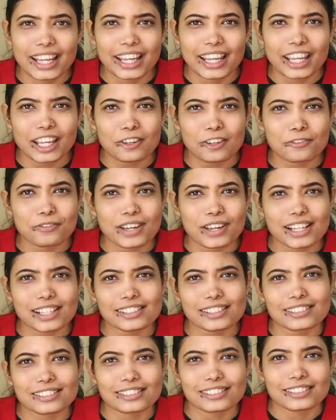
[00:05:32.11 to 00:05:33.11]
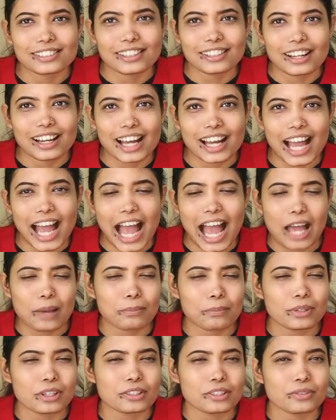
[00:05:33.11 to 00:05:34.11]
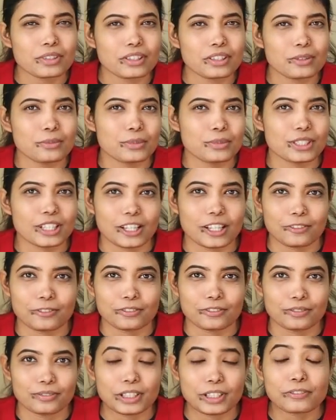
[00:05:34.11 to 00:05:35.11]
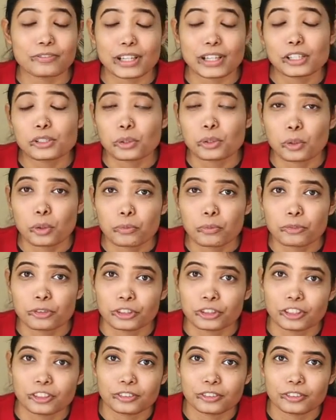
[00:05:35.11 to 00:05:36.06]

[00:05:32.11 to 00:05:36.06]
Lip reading: he felt happiness within himself. He felt hopeful.